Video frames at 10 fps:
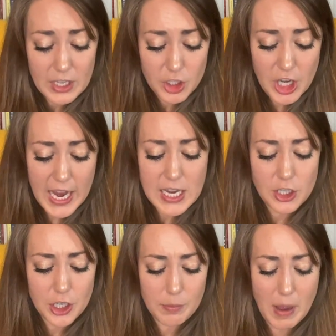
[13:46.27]

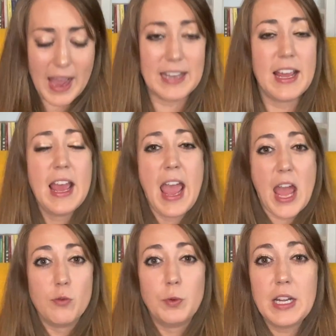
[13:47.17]
Change your mind
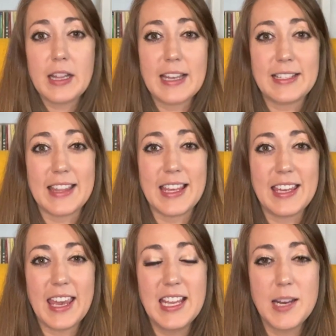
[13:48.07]
and realize that the
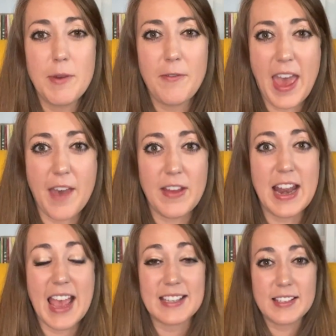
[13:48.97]
kingdom of heaven
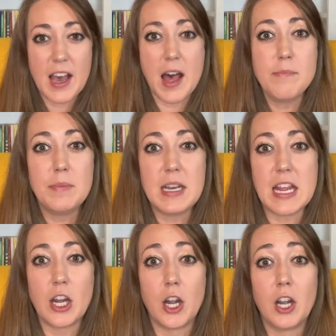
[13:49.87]
has come
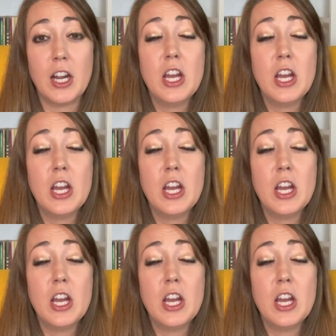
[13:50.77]
near.